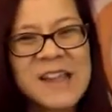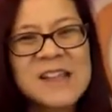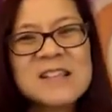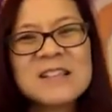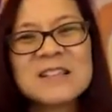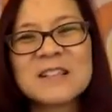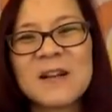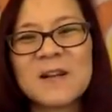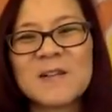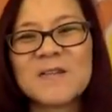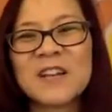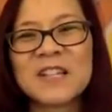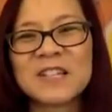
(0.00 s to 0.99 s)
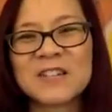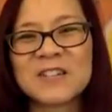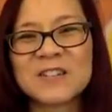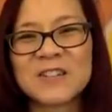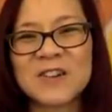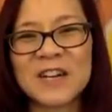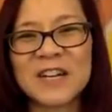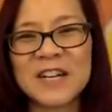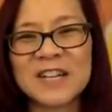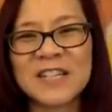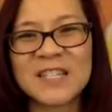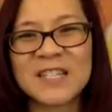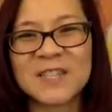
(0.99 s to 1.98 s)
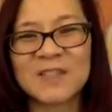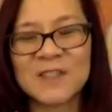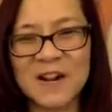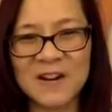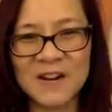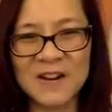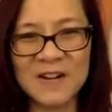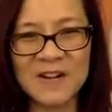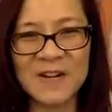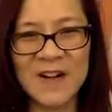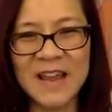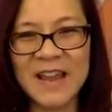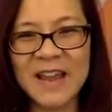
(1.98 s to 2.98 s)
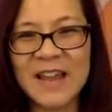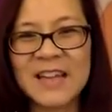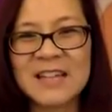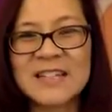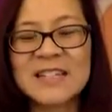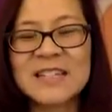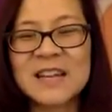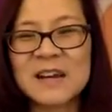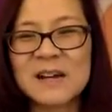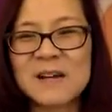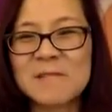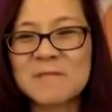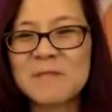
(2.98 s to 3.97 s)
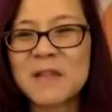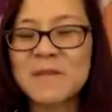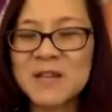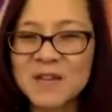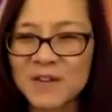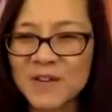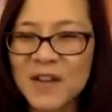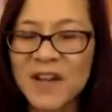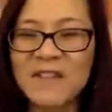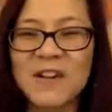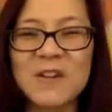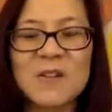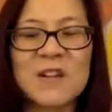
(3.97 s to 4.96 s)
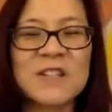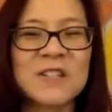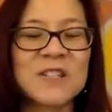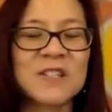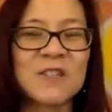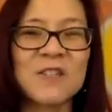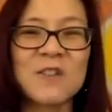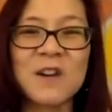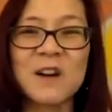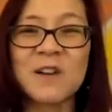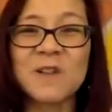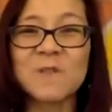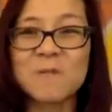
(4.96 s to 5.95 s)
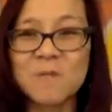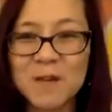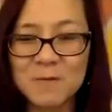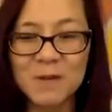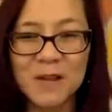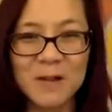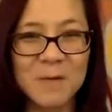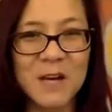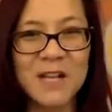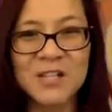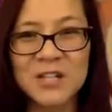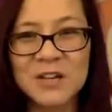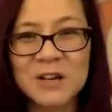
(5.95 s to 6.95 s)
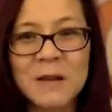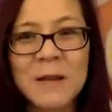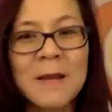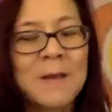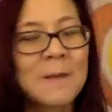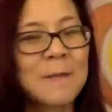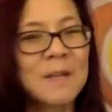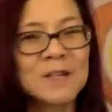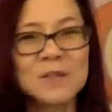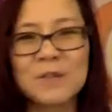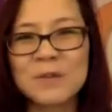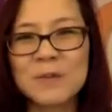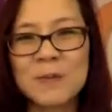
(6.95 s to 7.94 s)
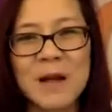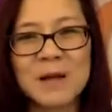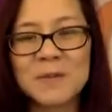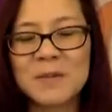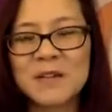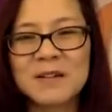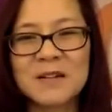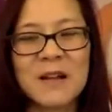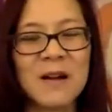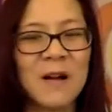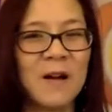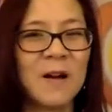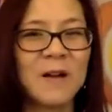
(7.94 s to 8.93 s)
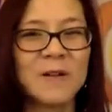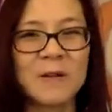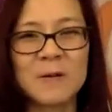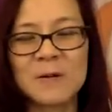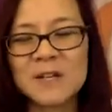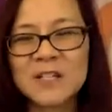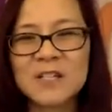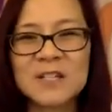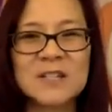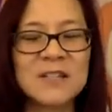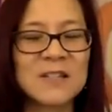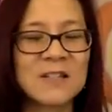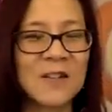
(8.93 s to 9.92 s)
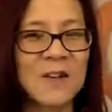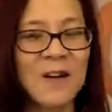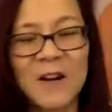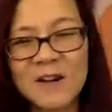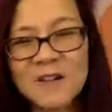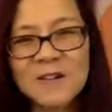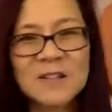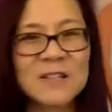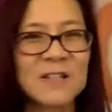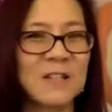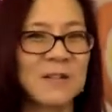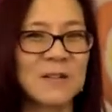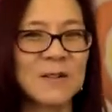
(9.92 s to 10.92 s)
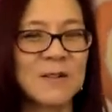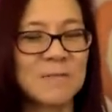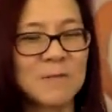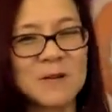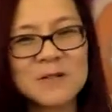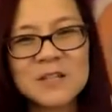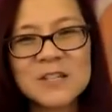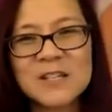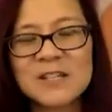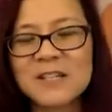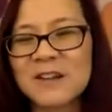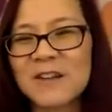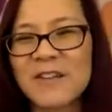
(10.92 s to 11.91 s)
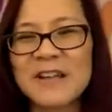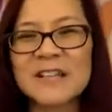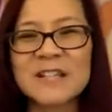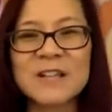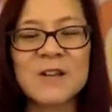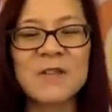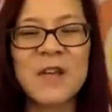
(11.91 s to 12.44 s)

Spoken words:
So make sure you join us tomorrow and let me know if you have any questions. If you are a replay watcher, make sure you pop in all your questions, your hearts, your emojis, and all that stuff.